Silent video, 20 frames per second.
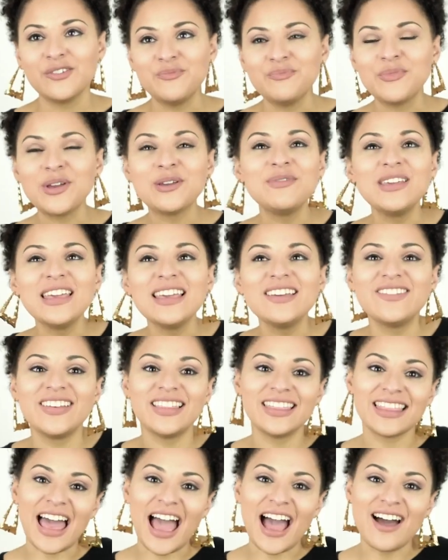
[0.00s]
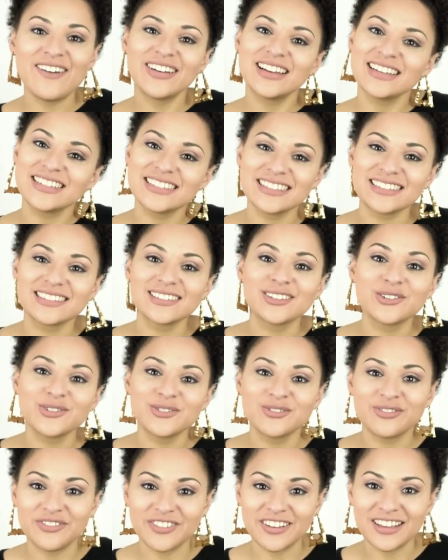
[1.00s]
maybe even laugh because it's
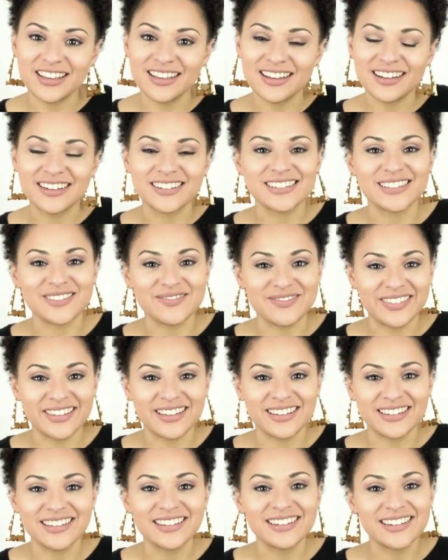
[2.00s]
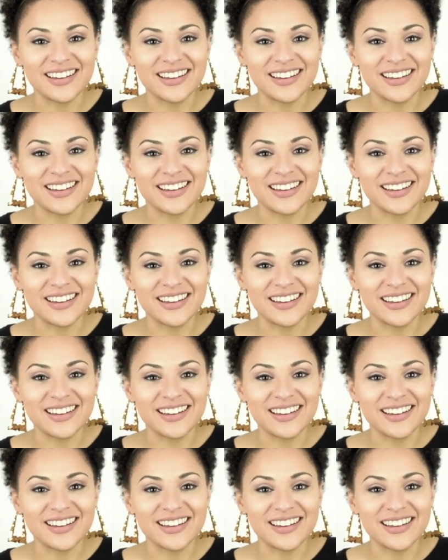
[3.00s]
goofy or something, you